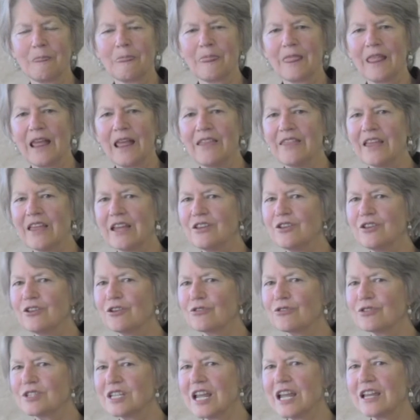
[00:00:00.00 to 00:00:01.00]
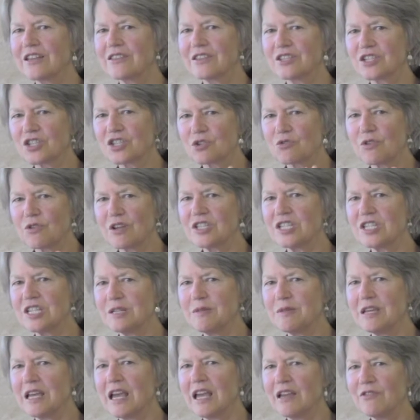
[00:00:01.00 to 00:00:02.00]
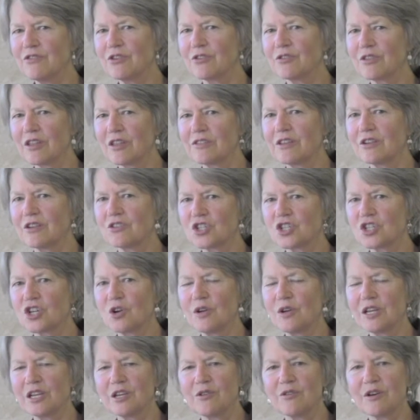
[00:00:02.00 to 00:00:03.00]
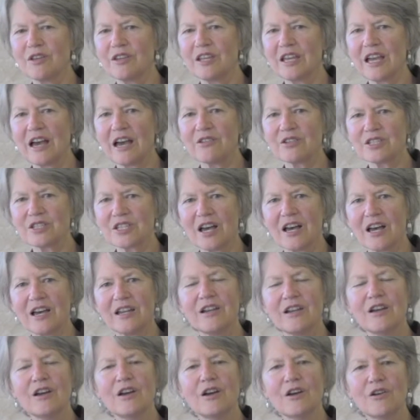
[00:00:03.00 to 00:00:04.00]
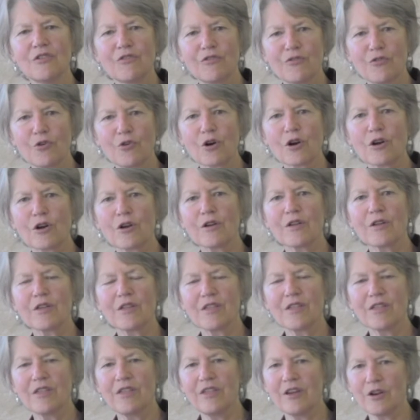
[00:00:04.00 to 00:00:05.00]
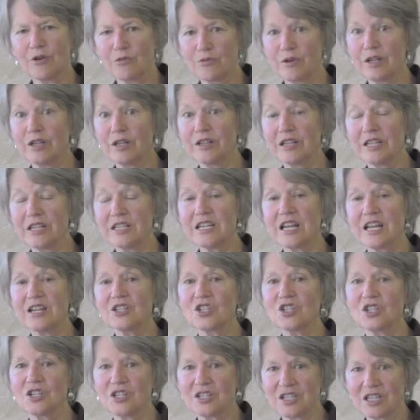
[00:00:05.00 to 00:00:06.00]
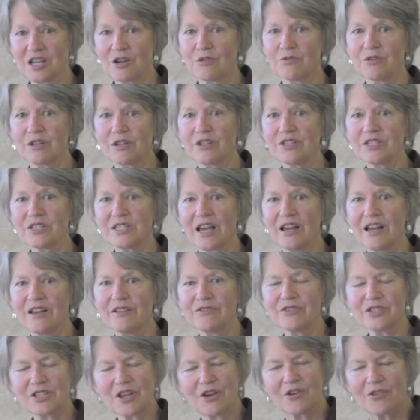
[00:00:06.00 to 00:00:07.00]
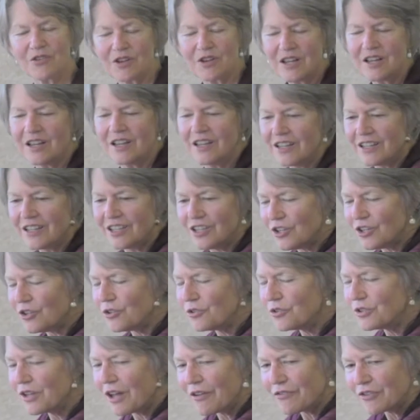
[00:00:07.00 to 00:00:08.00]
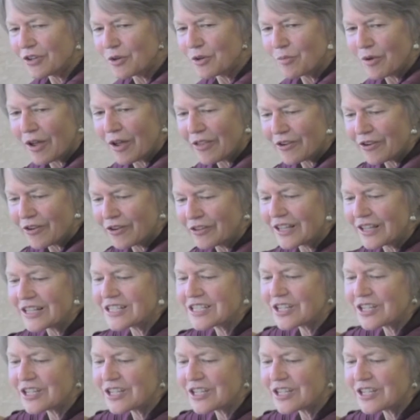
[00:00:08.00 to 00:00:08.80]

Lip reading: and that you don't take this crusty behavior that they're showing you on the outside for their real intentions, their real self. So you love your brother, let's